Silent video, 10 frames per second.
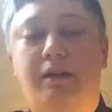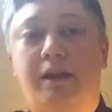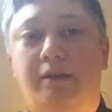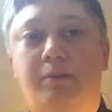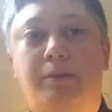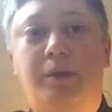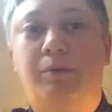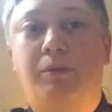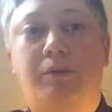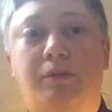And
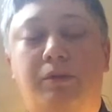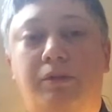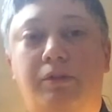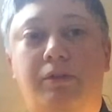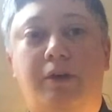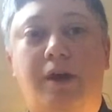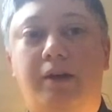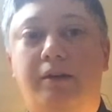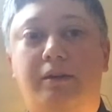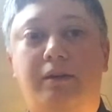people
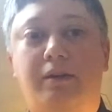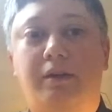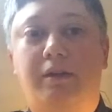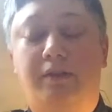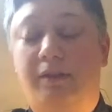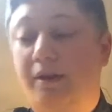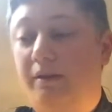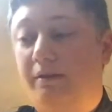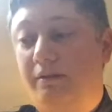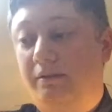thought
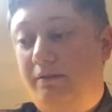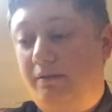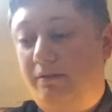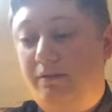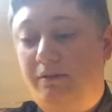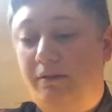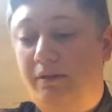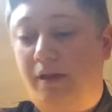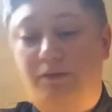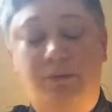that
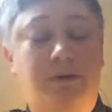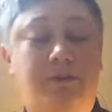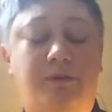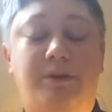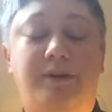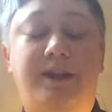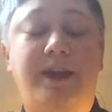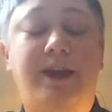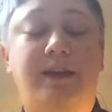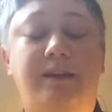loved ones were
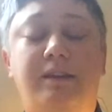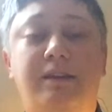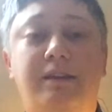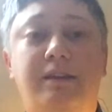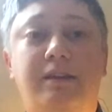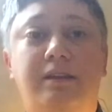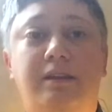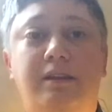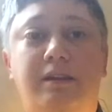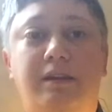dead,
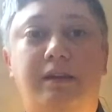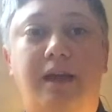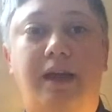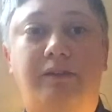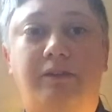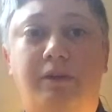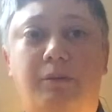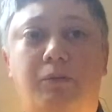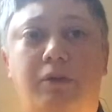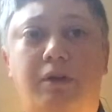and
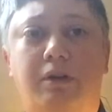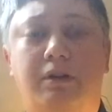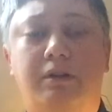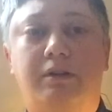some were.